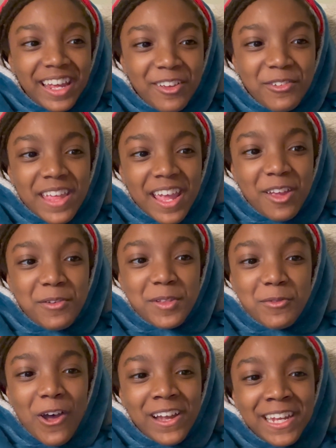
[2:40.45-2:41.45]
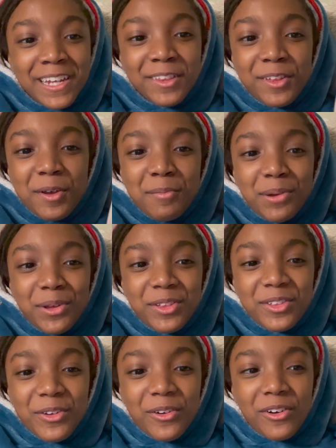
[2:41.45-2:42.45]
He was walking into a
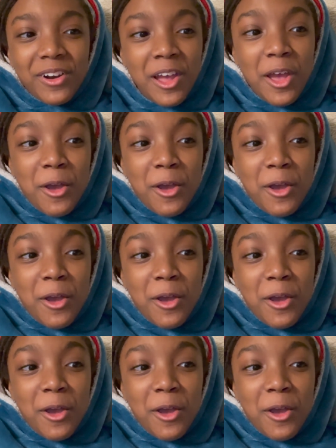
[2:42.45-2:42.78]
bookstore,